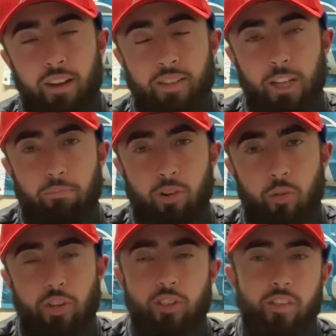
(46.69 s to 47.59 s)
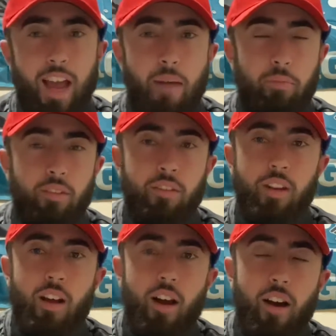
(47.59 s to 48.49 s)
of the second period, which happened
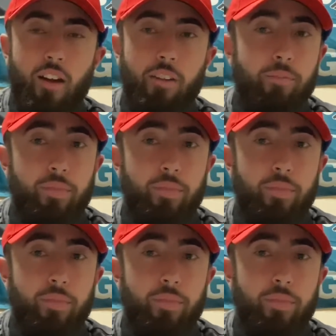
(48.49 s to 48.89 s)
uh,